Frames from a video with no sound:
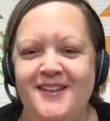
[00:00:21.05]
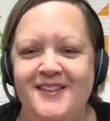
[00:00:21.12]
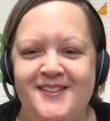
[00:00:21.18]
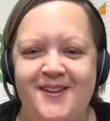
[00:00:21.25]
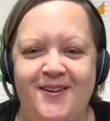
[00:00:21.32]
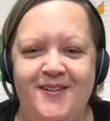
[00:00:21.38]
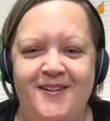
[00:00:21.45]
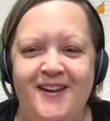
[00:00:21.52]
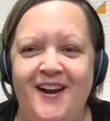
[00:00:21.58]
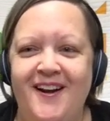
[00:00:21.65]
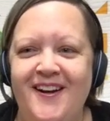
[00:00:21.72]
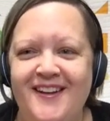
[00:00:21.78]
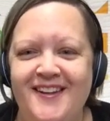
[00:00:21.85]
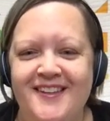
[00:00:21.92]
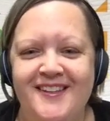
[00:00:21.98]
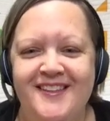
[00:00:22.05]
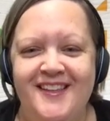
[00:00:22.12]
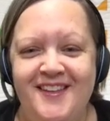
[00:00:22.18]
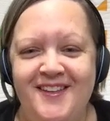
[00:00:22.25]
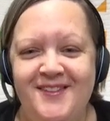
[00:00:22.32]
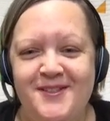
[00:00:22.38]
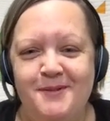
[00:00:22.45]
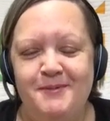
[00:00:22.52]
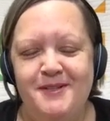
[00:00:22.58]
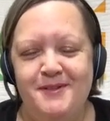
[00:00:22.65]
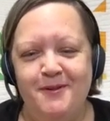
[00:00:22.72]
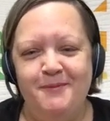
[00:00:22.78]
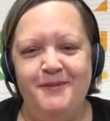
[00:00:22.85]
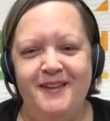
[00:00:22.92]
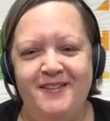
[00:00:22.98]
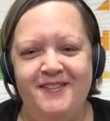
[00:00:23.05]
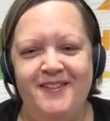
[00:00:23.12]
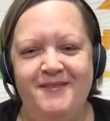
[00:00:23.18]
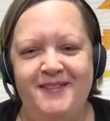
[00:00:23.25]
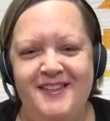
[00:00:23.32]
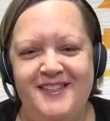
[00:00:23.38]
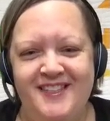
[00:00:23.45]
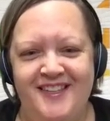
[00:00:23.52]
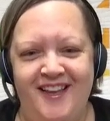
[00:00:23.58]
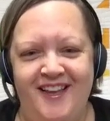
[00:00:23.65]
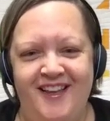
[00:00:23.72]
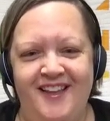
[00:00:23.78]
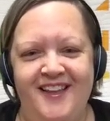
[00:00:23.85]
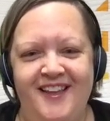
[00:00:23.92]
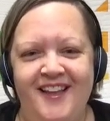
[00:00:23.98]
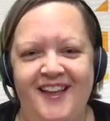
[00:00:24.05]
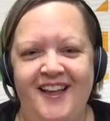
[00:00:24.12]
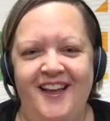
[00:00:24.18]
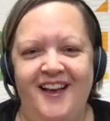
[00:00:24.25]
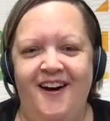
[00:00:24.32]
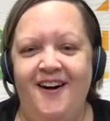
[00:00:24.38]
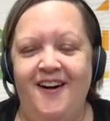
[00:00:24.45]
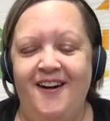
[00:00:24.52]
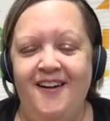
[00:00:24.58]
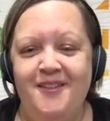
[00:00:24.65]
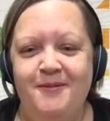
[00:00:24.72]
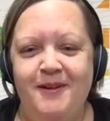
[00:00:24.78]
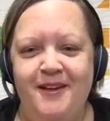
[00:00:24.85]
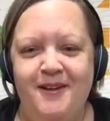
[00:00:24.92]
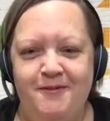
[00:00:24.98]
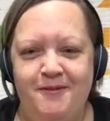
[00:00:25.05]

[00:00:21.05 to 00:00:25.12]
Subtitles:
So, Karen, thank you so much for being with me today, all the way